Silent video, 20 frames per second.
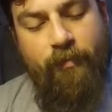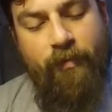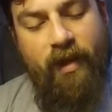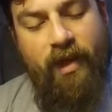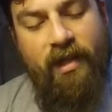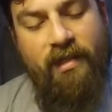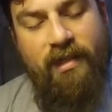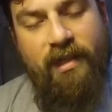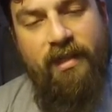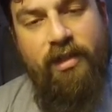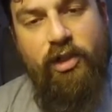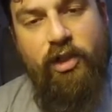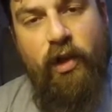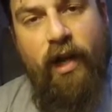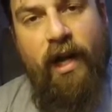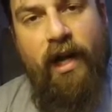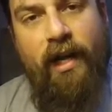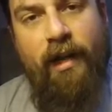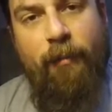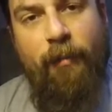it's in
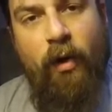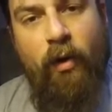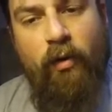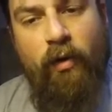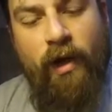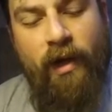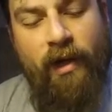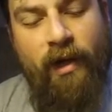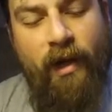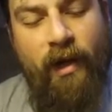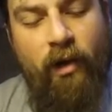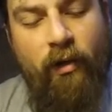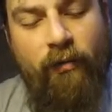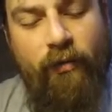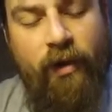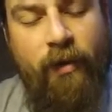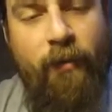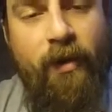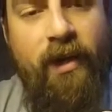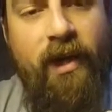training mode right now.
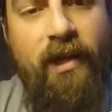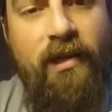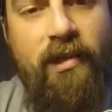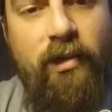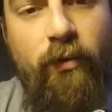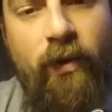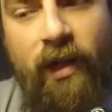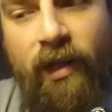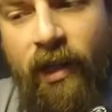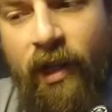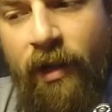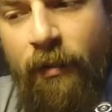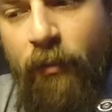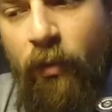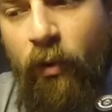If anybody has the red line